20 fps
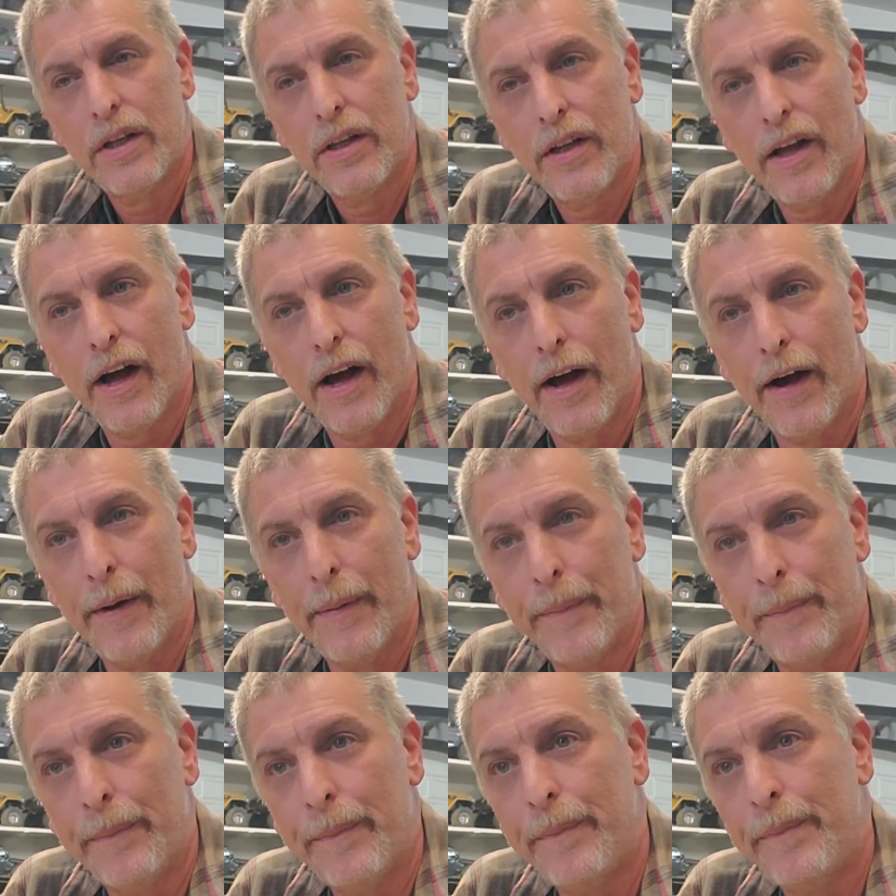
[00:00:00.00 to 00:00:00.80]

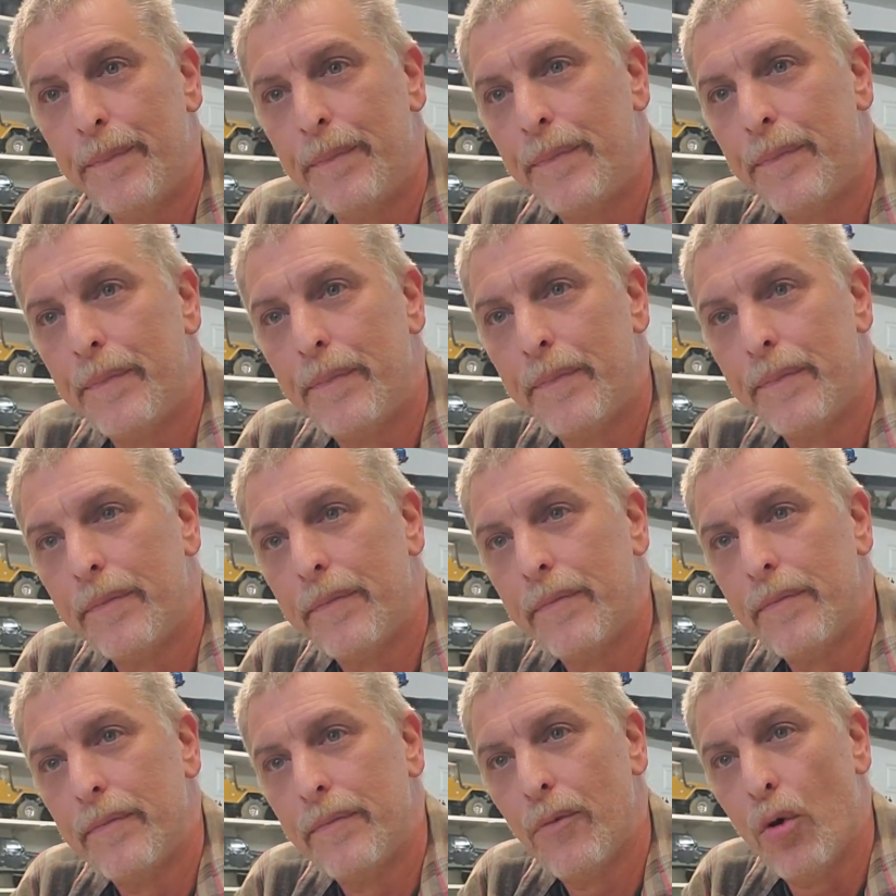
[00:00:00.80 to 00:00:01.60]

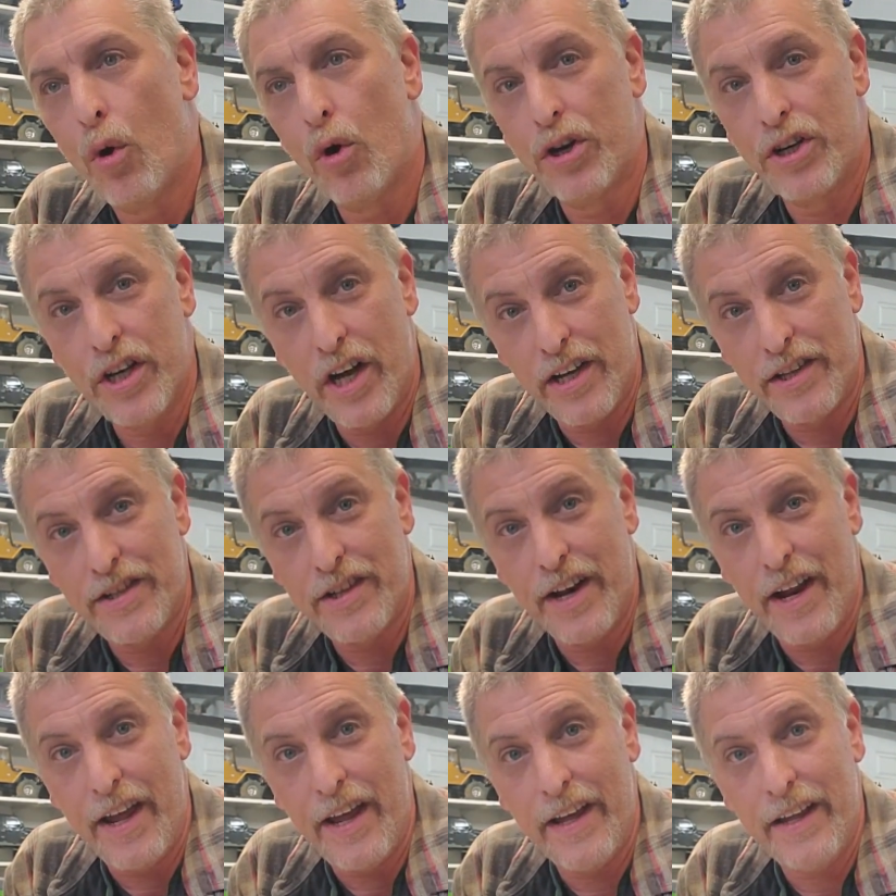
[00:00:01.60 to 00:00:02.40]
Or
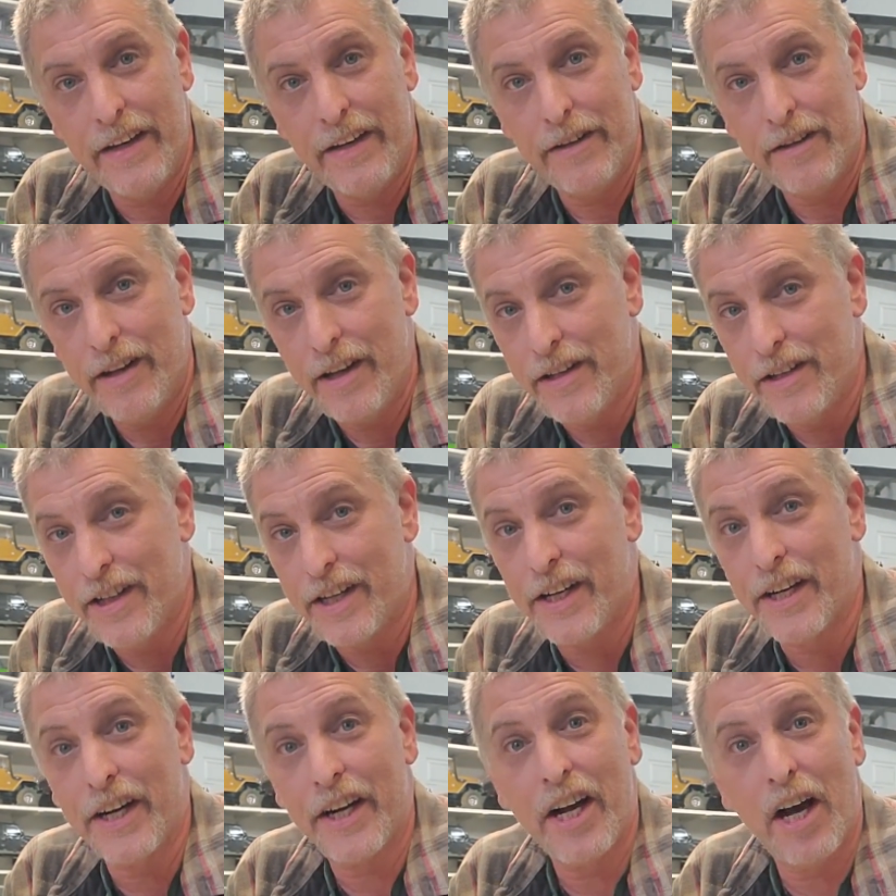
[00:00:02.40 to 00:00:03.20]
doesn't it? Is it
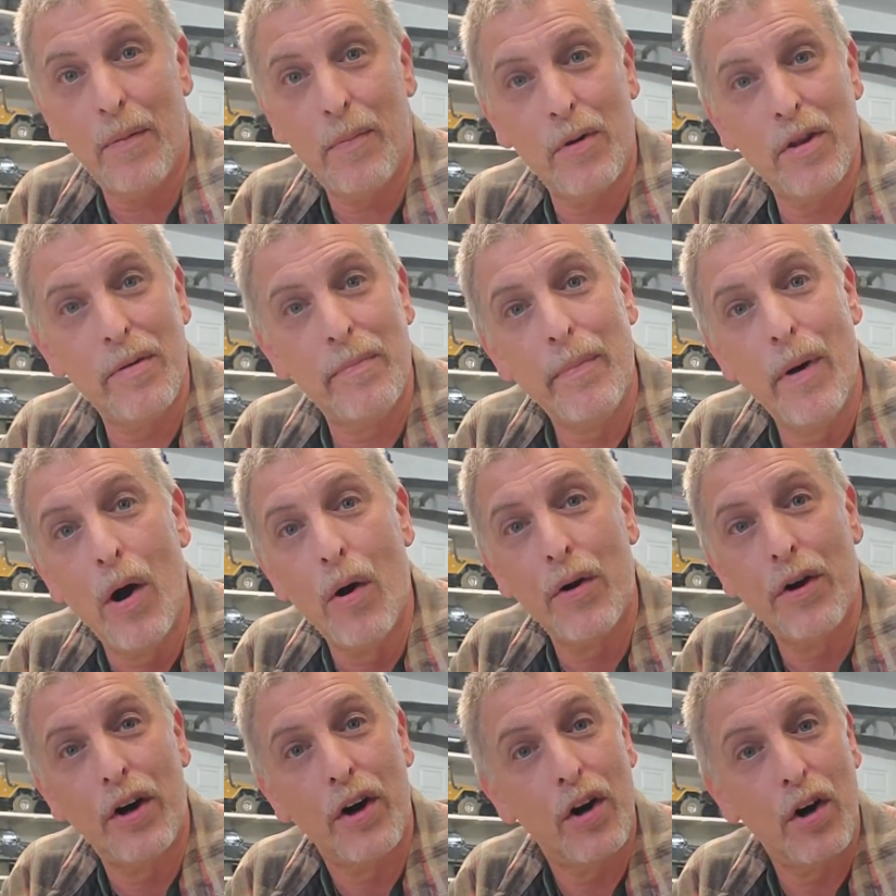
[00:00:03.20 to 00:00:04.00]
going to come with a
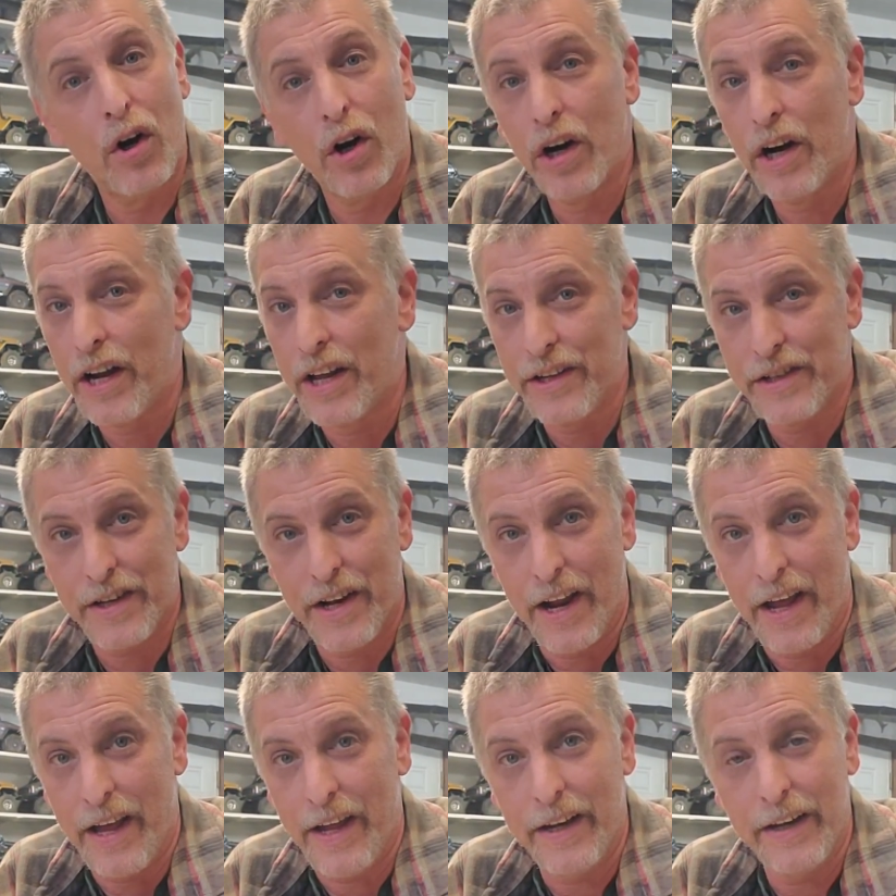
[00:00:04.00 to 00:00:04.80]
motor or isn't
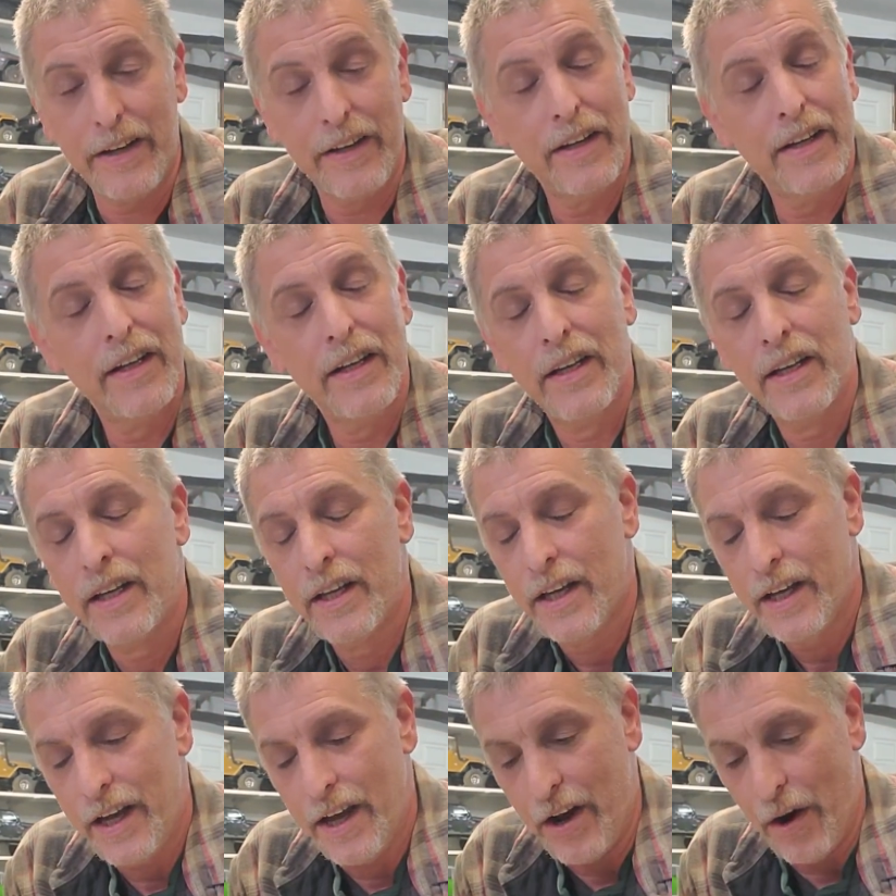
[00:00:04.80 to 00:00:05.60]
it?
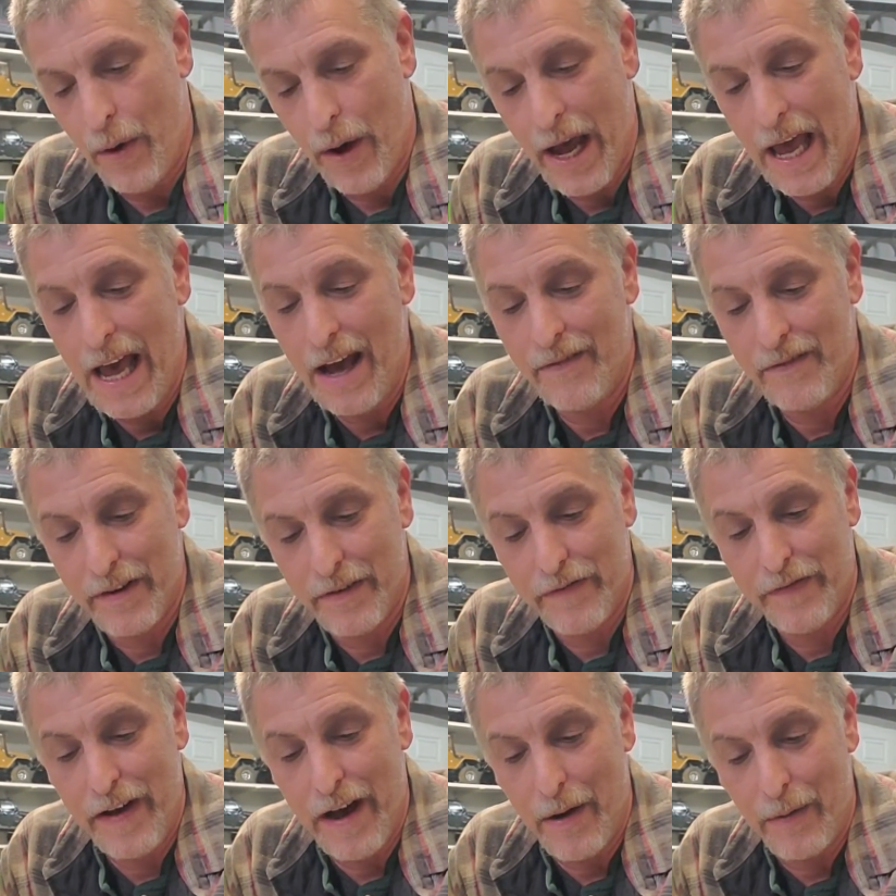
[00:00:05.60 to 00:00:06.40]
I haven't
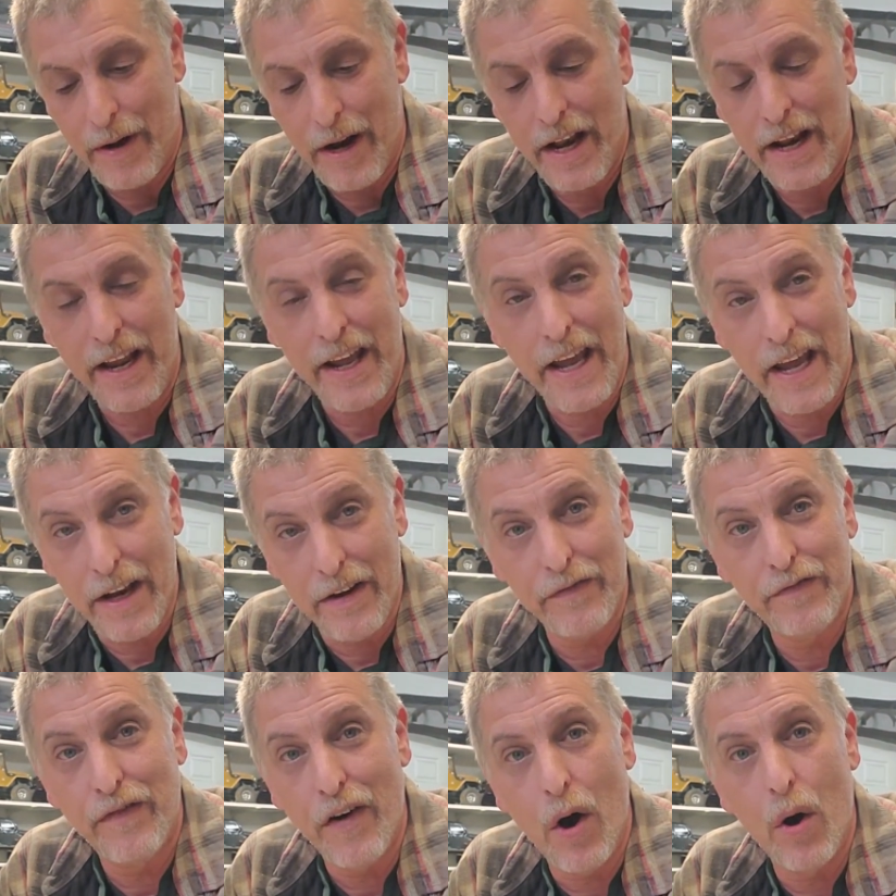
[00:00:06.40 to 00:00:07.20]
found any
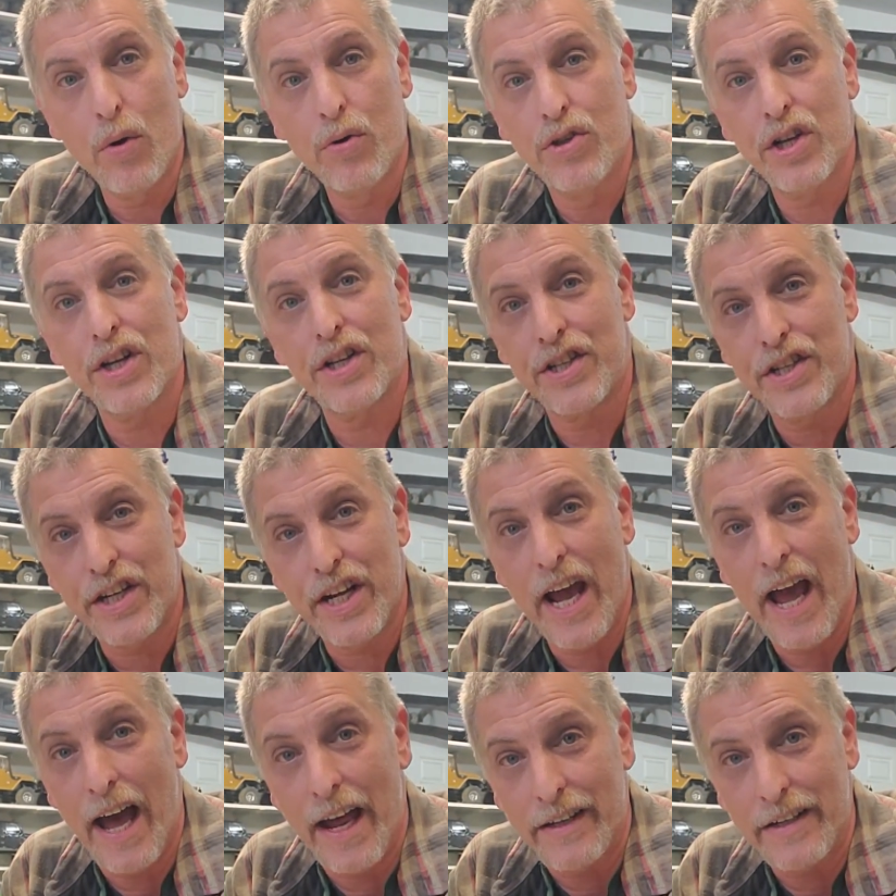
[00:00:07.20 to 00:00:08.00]
info just
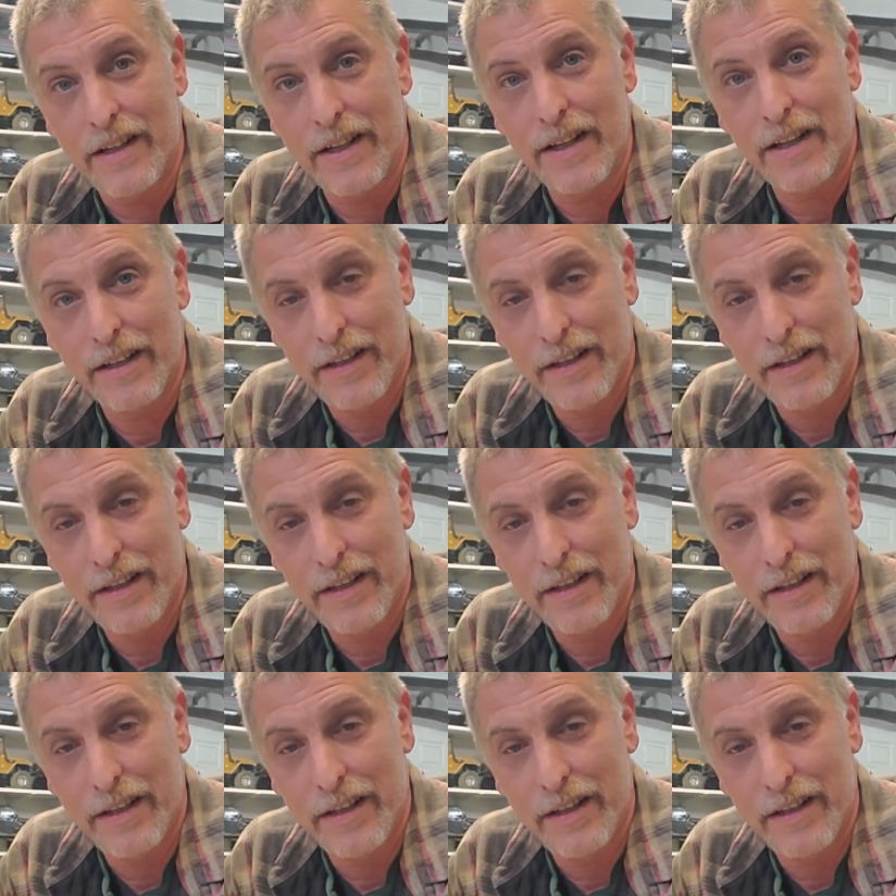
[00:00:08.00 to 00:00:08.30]
yet.